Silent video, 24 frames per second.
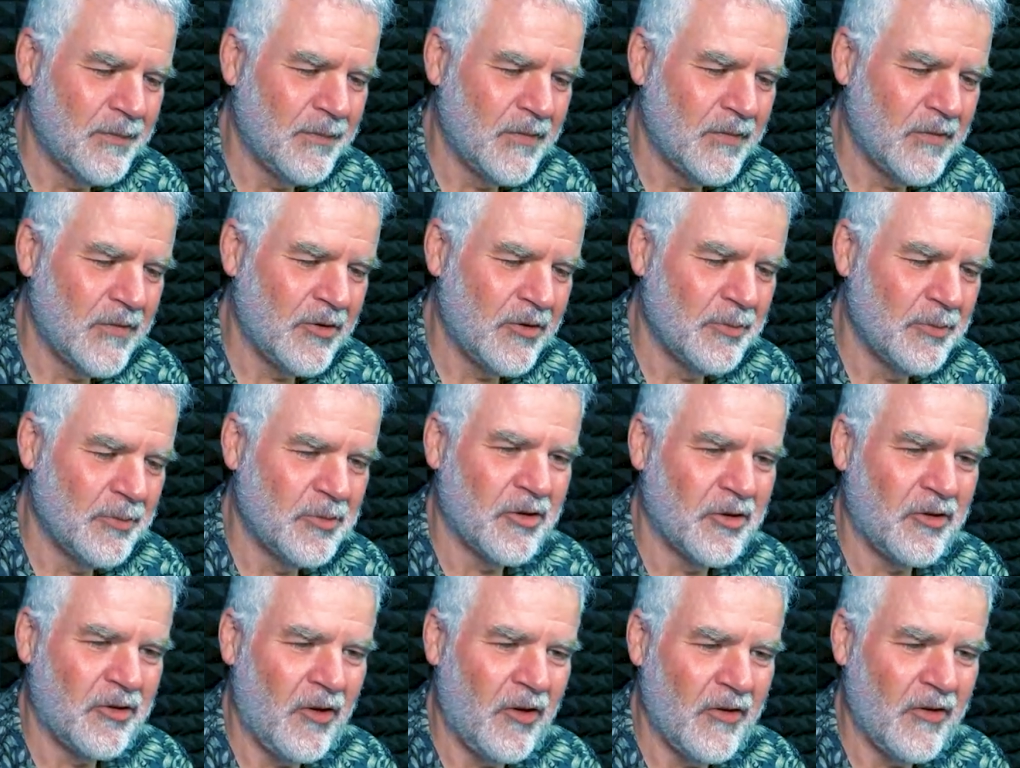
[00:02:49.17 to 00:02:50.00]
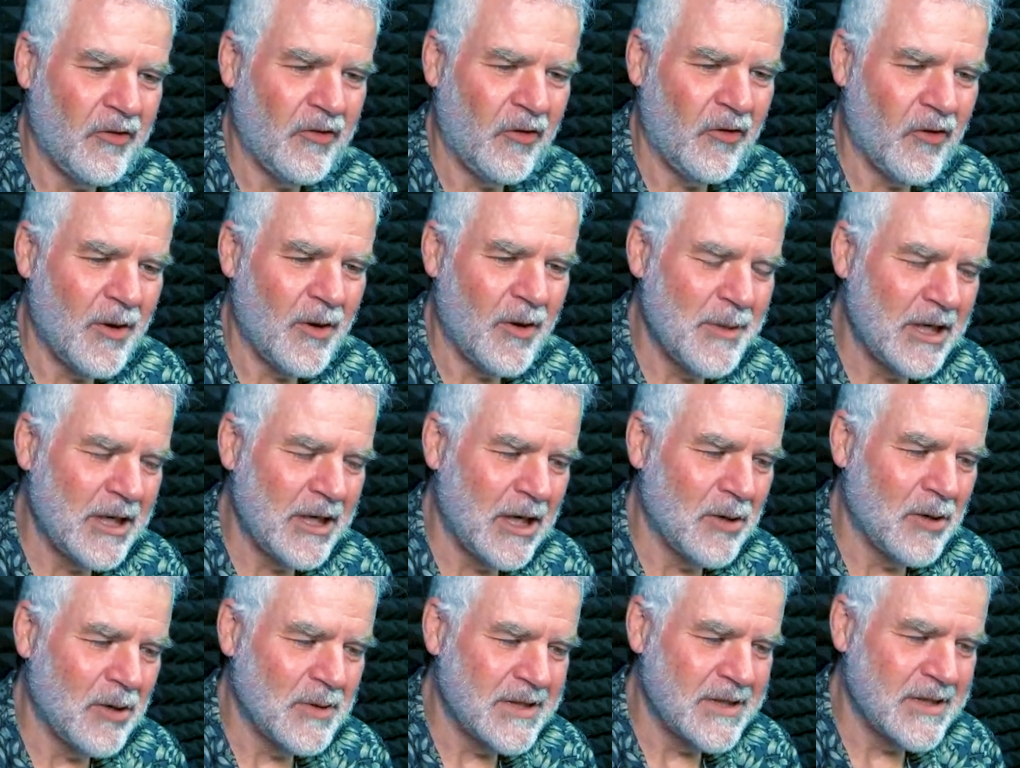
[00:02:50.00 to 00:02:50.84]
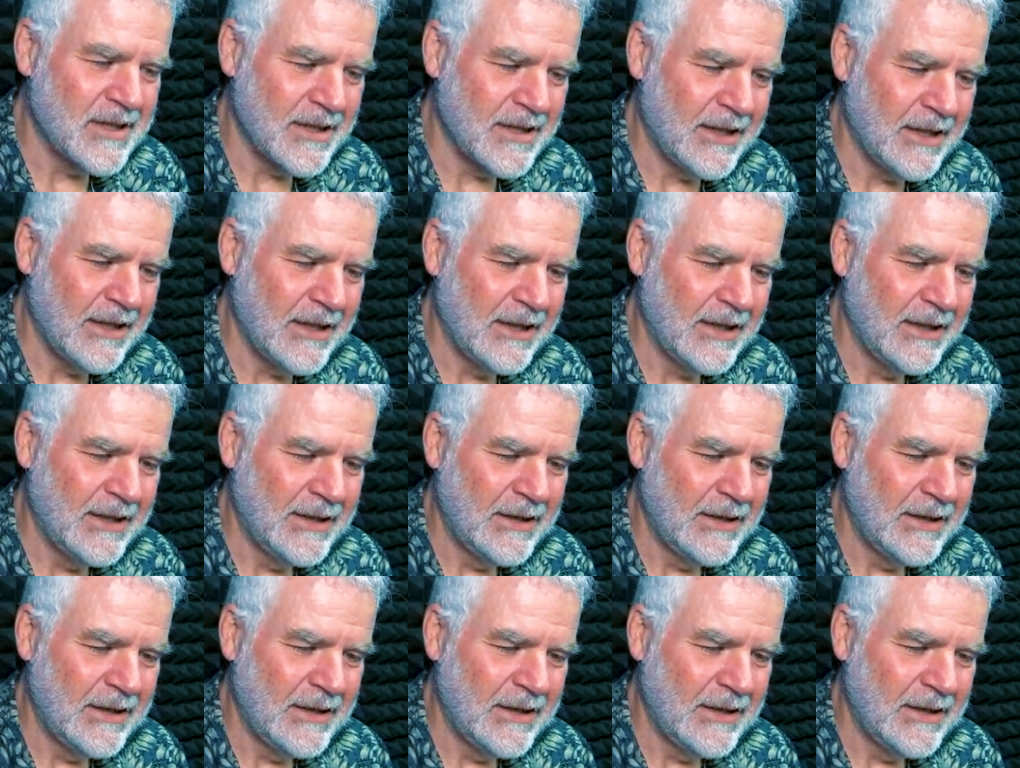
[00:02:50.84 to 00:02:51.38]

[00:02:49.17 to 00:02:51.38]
some successes. I mean, I was uh,